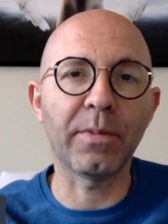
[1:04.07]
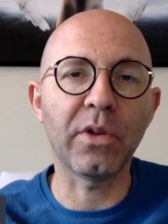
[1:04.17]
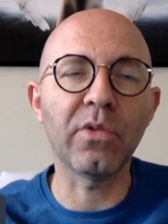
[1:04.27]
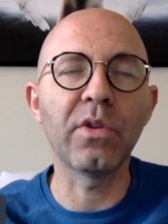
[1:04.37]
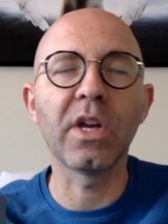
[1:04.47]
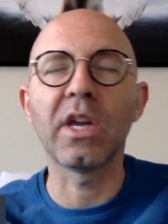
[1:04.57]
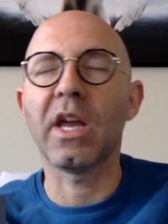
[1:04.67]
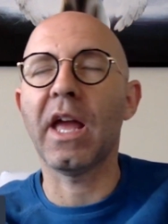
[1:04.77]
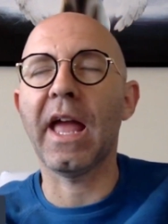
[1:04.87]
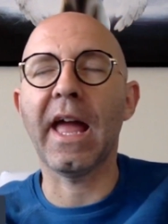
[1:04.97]
you.
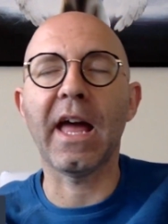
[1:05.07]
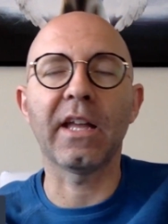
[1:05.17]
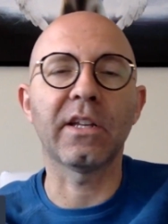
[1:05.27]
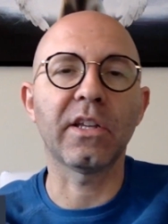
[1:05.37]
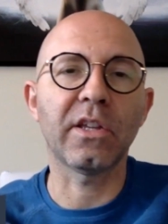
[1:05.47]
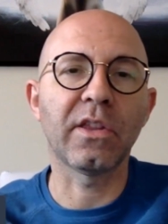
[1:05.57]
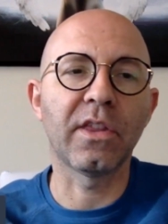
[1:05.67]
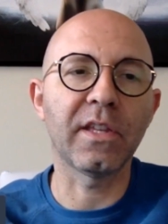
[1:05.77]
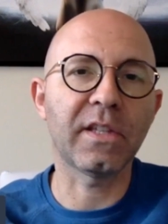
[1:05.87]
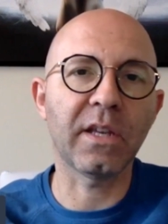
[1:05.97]
And
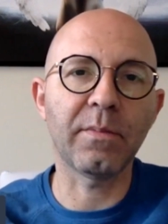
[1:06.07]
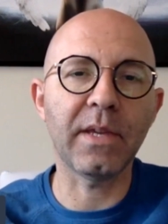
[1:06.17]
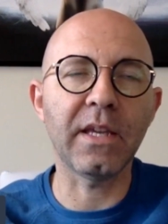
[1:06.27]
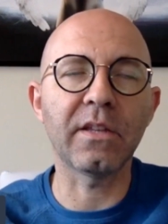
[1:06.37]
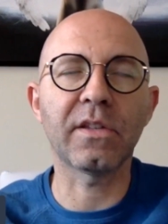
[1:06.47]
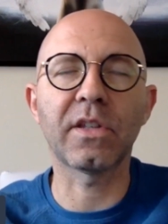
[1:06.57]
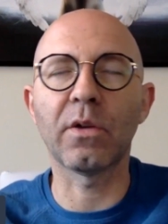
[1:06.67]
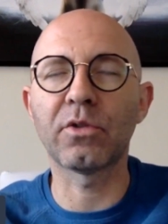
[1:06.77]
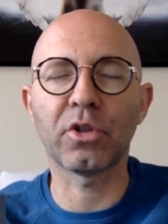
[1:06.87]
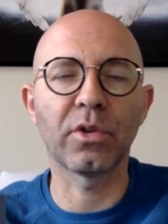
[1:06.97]
this can be so
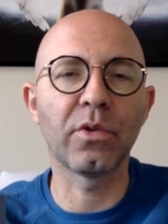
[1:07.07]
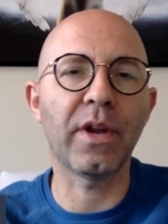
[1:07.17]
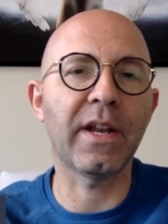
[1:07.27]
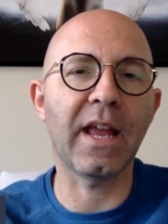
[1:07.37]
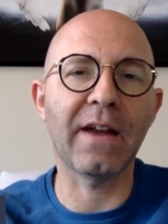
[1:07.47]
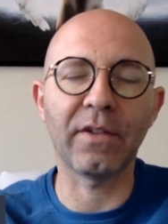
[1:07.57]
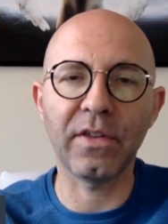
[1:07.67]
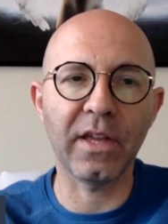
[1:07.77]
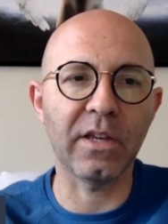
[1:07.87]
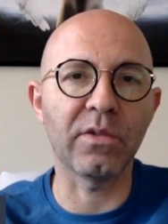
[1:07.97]
true in
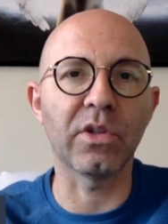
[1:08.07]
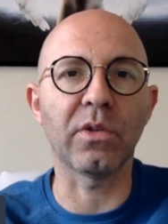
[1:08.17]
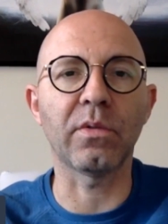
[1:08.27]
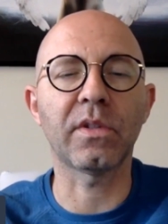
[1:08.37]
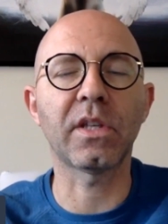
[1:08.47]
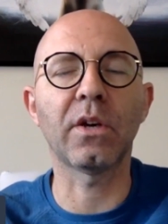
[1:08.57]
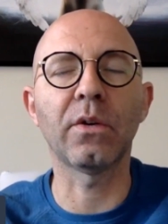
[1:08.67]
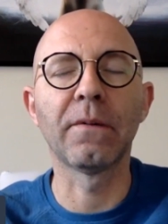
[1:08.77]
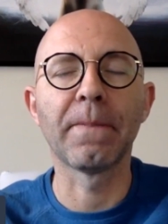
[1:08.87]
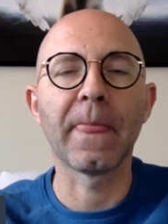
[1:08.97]
everything you do.
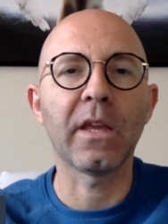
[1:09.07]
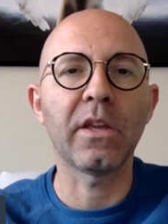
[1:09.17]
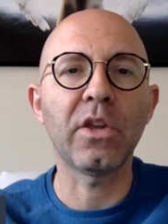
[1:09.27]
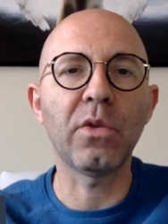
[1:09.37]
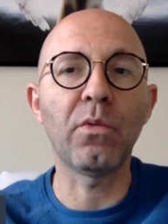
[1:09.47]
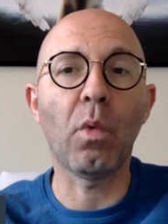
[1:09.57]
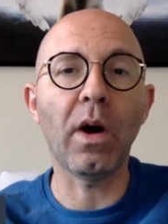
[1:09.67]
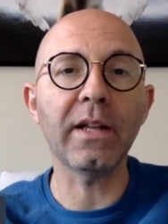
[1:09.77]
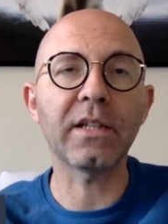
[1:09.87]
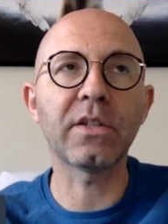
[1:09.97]
So you
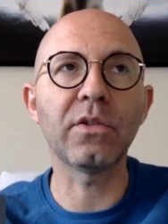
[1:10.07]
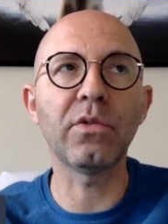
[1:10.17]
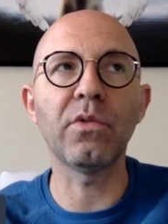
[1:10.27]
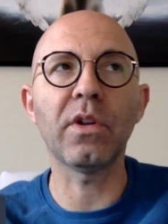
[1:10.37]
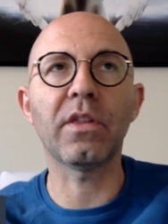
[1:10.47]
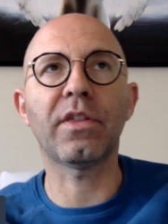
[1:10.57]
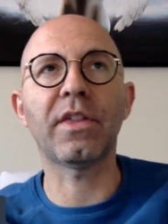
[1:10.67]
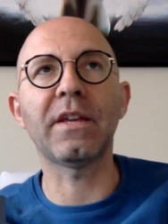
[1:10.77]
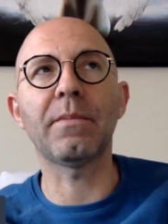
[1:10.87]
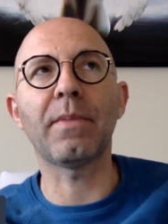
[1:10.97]
want to
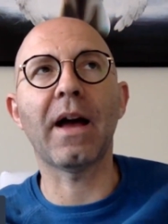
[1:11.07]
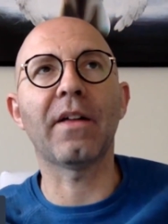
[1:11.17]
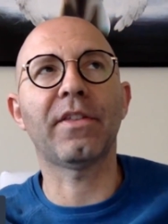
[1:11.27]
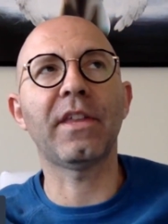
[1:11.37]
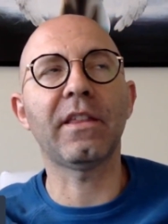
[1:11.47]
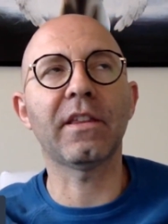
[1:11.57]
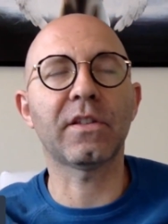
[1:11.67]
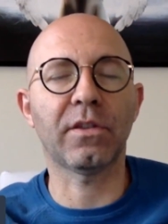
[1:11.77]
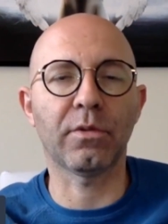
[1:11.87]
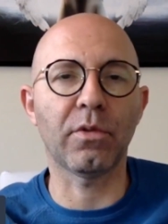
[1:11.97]
think
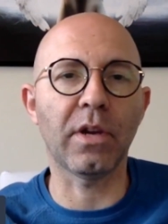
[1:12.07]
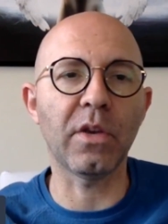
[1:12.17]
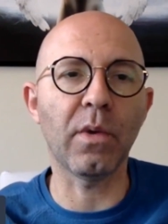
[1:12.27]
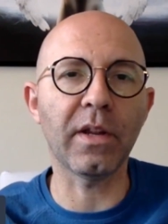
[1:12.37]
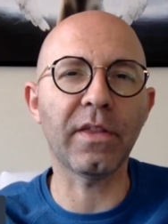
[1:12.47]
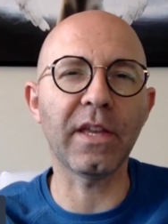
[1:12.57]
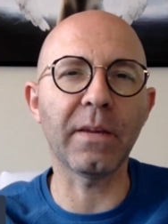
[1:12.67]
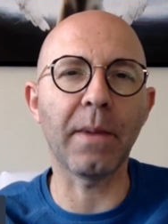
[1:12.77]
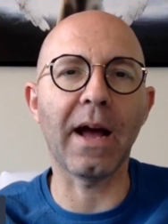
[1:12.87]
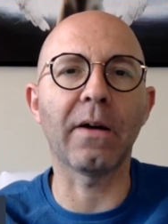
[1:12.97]
this through, and you want to think
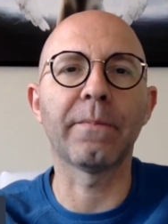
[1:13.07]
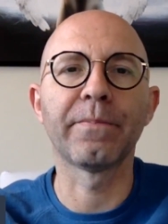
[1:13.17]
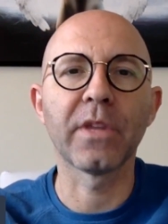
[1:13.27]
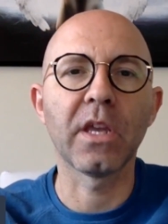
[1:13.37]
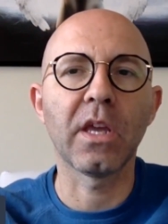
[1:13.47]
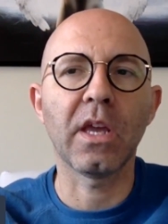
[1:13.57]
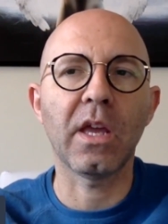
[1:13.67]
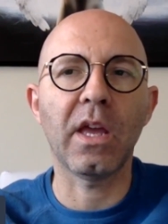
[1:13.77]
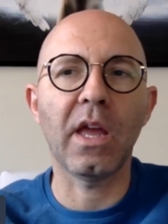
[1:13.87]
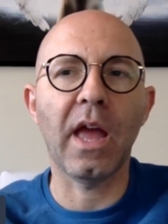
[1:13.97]
about
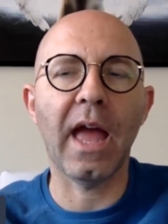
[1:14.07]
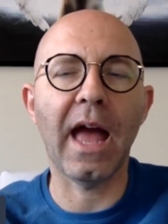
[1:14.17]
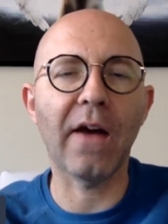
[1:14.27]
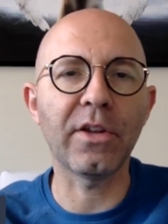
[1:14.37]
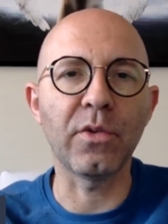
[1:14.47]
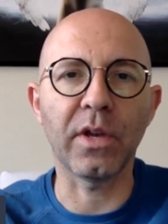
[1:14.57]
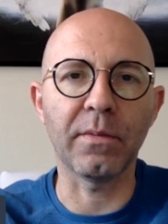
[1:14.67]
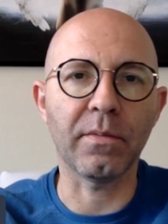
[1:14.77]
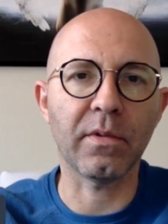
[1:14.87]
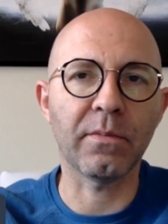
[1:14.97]
how you
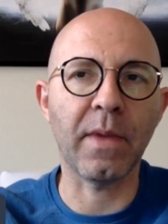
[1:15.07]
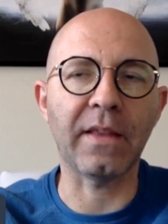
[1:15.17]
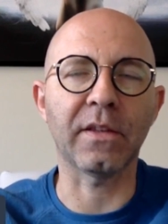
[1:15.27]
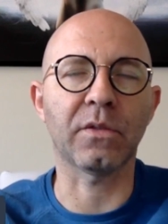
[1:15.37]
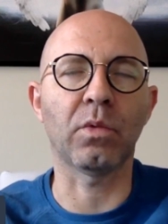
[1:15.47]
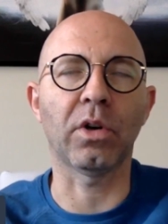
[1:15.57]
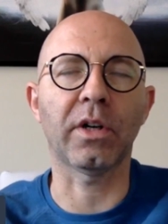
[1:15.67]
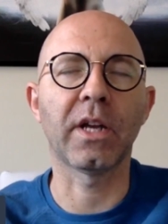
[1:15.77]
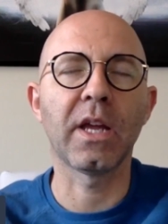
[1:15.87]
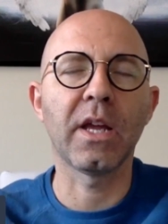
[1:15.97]
can make this
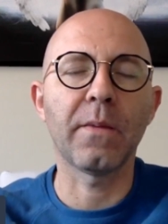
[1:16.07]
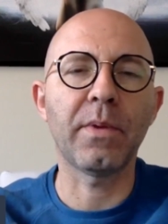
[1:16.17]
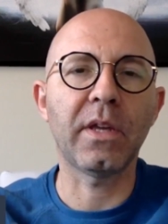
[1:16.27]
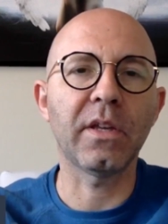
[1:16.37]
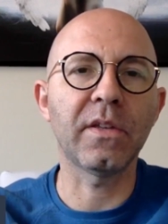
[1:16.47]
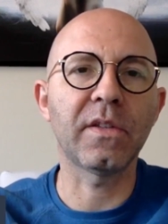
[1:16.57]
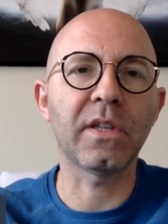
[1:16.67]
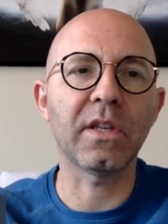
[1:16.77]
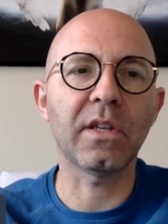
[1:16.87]
work. Because